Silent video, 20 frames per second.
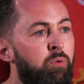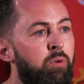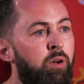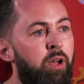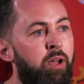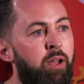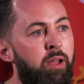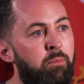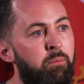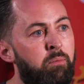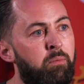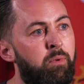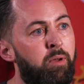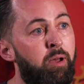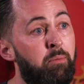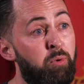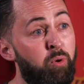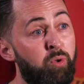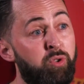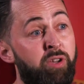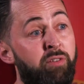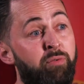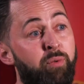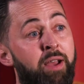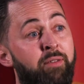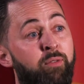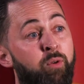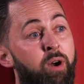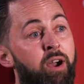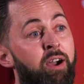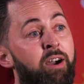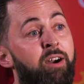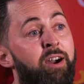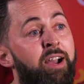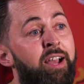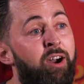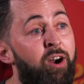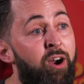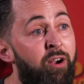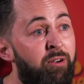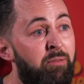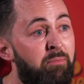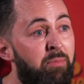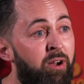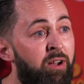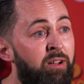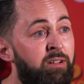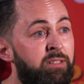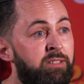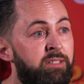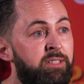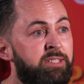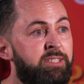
At Mulesoft, we have quite a high hiring bar,